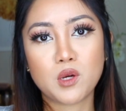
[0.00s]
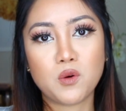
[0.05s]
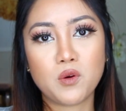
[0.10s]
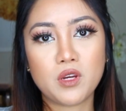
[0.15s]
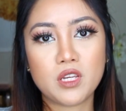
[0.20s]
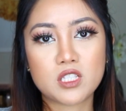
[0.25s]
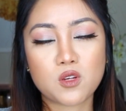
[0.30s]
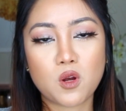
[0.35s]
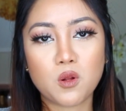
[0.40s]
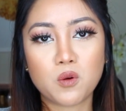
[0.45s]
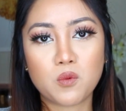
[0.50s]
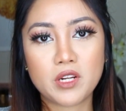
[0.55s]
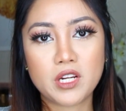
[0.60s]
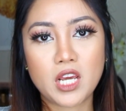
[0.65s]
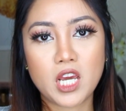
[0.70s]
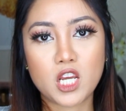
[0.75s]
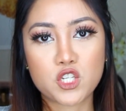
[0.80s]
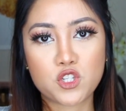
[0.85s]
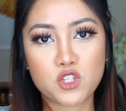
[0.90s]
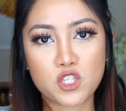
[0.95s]
though it's
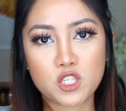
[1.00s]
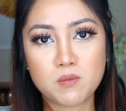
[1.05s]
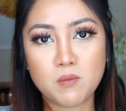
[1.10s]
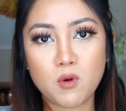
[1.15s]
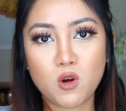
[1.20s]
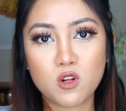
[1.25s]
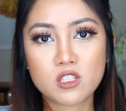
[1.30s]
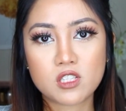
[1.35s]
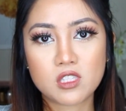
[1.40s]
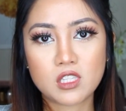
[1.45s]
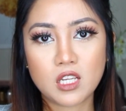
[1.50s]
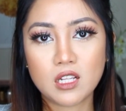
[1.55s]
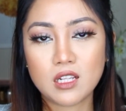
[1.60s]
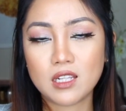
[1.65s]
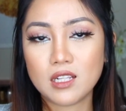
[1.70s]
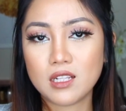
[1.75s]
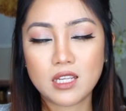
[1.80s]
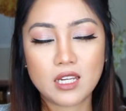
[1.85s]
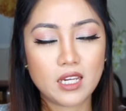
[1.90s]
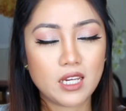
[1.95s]
already extra small,
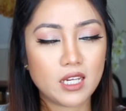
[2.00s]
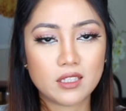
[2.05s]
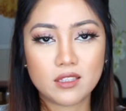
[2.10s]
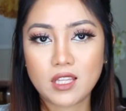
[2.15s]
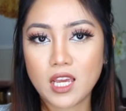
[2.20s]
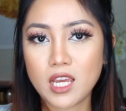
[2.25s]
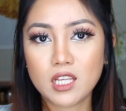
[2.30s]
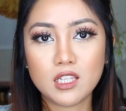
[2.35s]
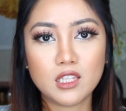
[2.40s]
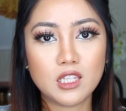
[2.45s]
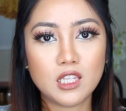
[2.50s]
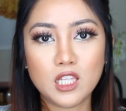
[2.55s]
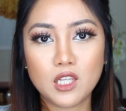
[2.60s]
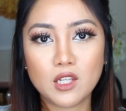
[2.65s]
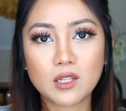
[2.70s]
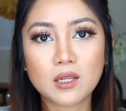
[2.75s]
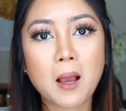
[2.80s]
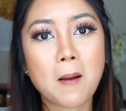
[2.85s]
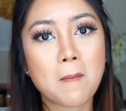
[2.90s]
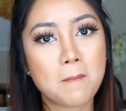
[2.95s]
still they
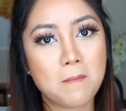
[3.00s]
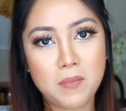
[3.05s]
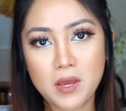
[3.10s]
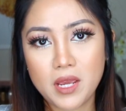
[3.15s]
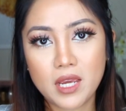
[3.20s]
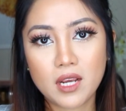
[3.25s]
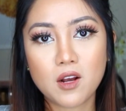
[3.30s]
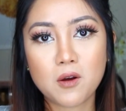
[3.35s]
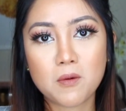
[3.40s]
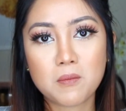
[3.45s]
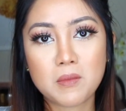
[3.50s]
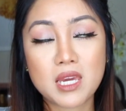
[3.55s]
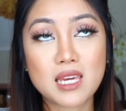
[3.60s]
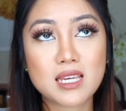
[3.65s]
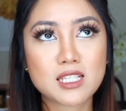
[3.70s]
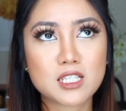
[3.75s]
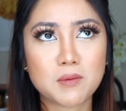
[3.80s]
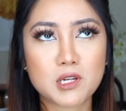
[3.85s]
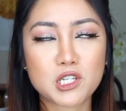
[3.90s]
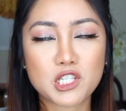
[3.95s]
look big on
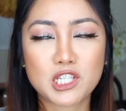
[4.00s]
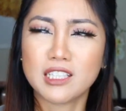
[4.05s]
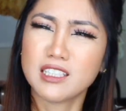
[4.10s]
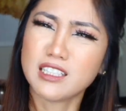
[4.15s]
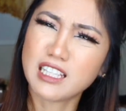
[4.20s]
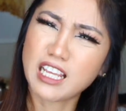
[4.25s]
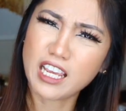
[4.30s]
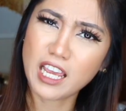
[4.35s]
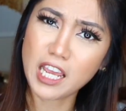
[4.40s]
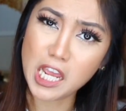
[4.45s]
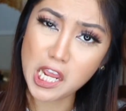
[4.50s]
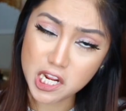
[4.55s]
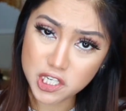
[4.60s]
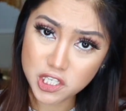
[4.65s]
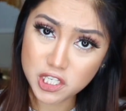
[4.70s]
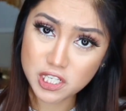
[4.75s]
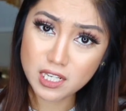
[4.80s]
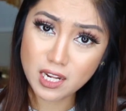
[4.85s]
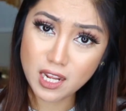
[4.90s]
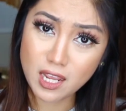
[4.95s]
me, especially like
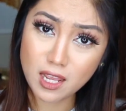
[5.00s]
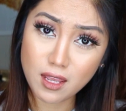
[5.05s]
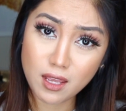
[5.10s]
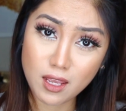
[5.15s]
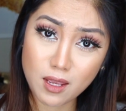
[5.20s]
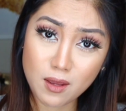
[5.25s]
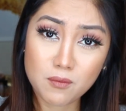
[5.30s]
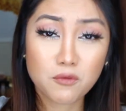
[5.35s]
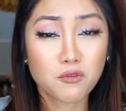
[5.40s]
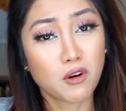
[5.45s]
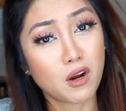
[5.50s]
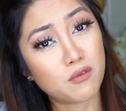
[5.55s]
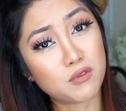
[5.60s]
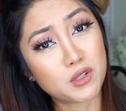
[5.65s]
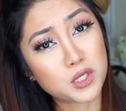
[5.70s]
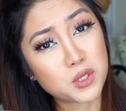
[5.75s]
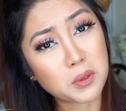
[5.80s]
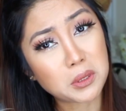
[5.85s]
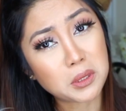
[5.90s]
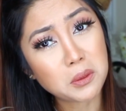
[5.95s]
H&M,
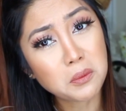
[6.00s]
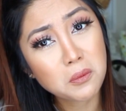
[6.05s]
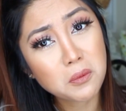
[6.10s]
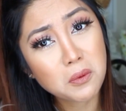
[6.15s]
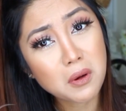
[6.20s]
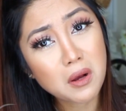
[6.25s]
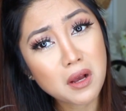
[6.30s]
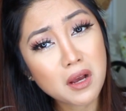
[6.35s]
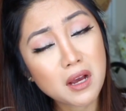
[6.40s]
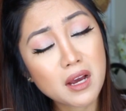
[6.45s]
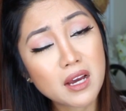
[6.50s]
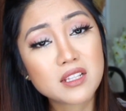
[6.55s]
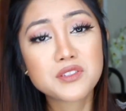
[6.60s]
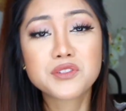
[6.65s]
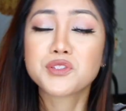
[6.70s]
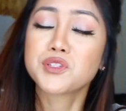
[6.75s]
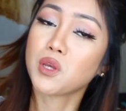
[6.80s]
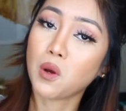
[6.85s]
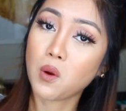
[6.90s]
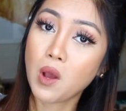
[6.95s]
Forever
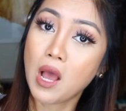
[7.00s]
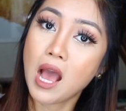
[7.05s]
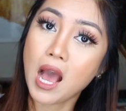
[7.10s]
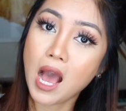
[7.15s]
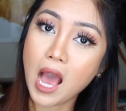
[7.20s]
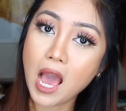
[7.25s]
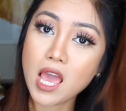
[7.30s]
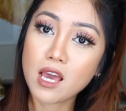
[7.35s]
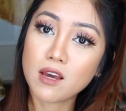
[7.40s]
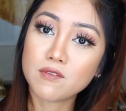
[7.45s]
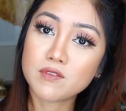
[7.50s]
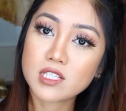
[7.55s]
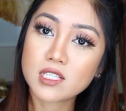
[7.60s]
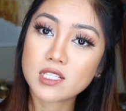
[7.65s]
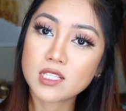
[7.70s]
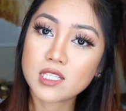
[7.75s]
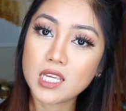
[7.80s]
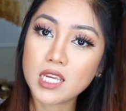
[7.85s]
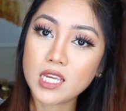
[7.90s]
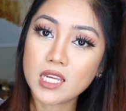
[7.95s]
21. So I haven't
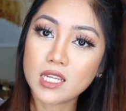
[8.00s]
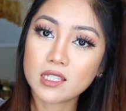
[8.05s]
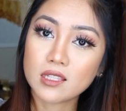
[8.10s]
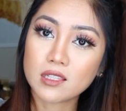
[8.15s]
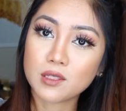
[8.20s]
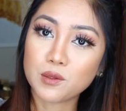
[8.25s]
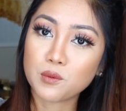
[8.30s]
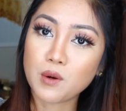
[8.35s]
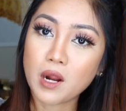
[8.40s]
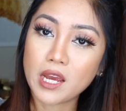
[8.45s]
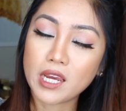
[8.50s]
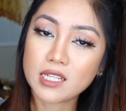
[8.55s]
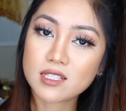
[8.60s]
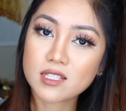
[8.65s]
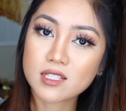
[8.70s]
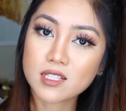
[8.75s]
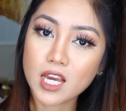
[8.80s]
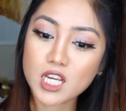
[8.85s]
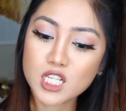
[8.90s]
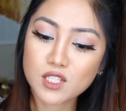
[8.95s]
seen the
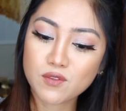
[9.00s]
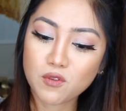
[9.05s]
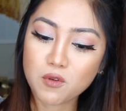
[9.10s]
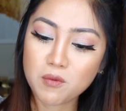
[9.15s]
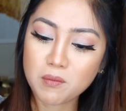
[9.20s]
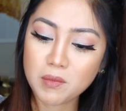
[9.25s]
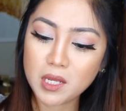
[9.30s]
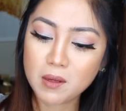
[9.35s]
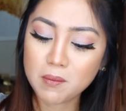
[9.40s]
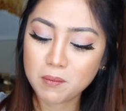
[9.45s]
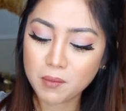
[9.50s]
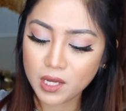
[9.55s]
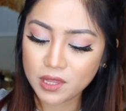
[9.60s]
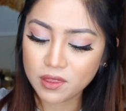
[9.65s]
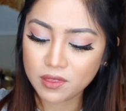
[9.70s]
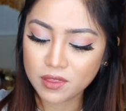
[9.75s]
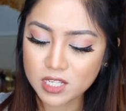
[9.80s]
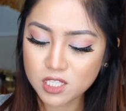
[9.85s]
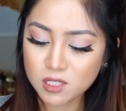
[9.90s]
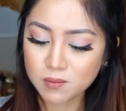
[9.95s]
right size for me,
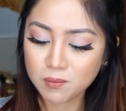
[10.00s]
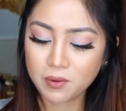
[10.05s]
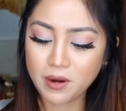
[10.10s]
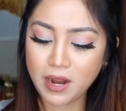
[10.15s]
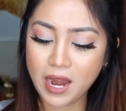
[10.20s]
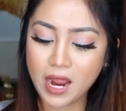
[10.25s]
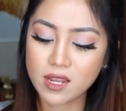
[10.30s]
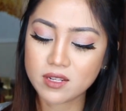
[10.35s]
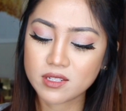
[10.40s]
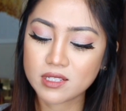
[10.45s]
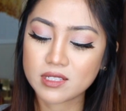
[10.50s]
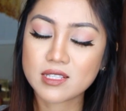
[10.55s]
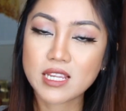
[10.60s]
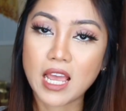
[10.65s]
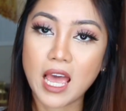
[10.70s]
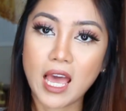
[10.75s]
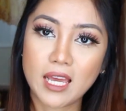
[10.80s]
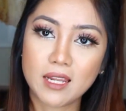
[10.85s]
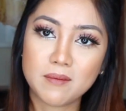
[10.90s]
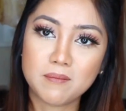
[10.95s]
but this brand,
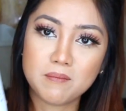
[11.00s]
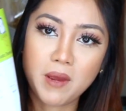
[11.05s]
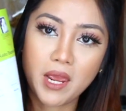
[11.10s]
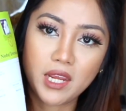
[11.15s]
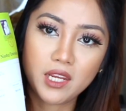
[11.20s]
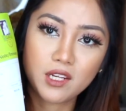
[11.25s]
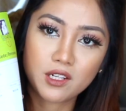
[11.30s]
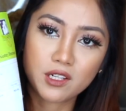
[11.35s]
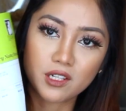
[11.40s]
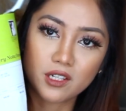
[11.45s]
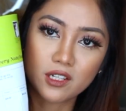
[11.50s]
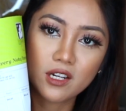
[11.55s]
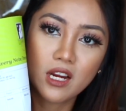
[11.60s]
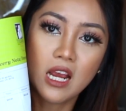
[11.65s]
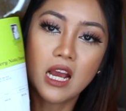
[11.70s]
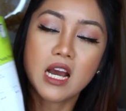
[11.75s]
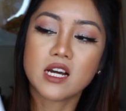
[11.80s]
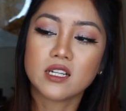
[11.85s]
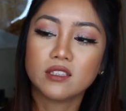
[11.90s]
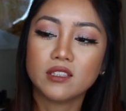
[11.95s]
Ted Baker,
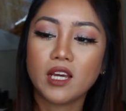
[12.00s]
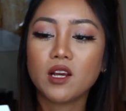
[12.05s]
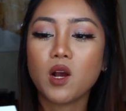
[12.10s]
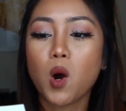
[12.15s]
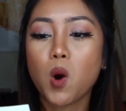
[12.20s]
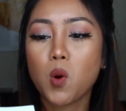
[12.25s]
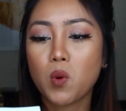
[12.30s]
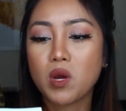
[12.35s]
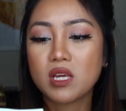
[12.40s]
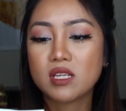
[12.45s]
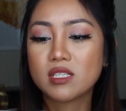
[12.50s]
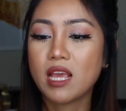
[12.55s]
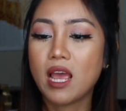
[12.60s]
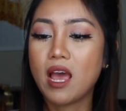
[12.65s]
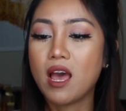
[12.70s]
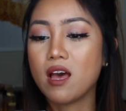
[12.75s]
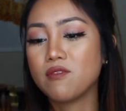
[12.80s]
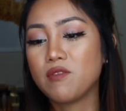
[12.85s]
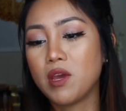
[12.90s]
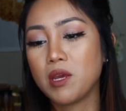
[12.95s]
they always
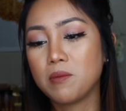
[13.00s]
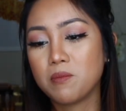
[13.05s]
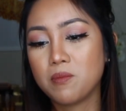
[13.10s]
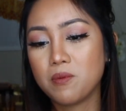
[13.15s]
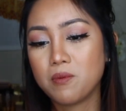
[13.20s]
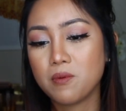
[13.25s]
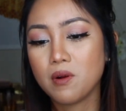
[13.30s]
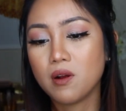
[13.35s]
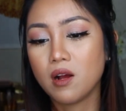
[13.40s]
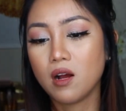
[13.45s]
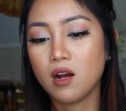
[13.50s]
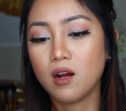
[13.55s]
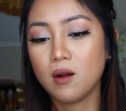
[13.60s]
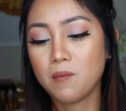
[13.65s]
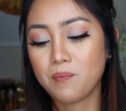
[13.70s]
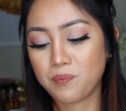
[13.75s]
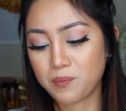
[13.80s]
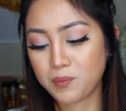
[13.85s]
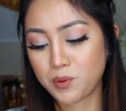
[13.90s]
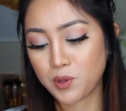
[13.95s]
have a
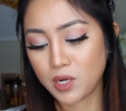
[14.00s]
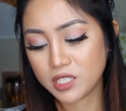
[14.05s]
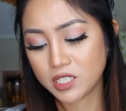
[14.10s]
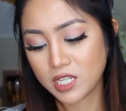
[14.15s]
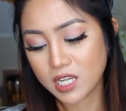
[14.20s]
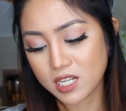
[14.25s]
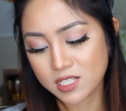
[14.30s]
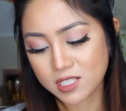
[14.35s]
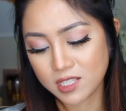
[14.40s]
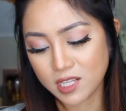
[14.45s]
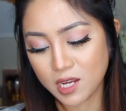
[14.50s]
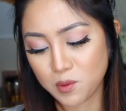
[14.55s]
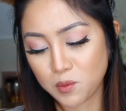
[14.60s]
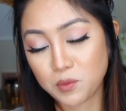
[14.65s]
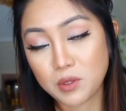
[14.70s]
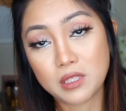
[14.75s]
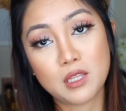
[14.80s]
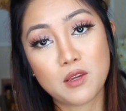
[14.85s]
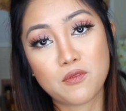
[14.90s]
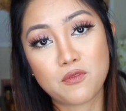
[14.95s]
products that
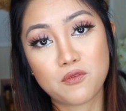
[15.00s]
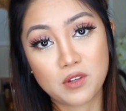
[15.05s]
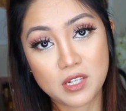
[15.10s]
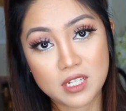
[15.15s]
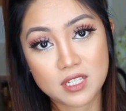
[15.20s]
really